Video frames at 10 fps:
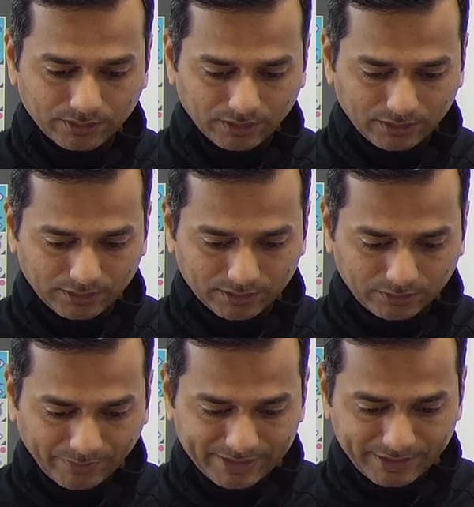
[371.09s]

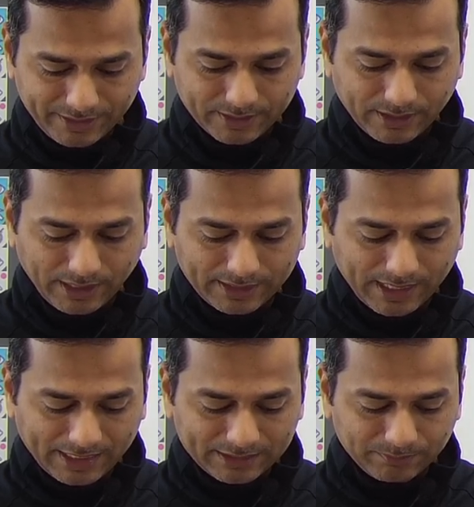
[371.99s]
20
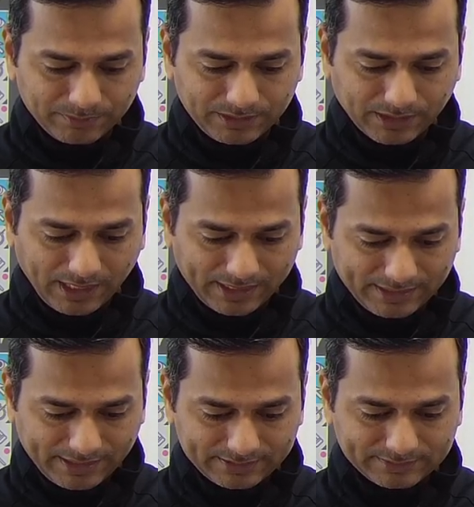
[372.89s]
and IP
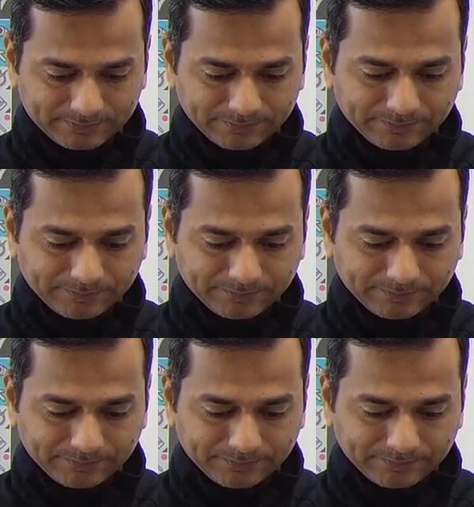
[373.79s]
address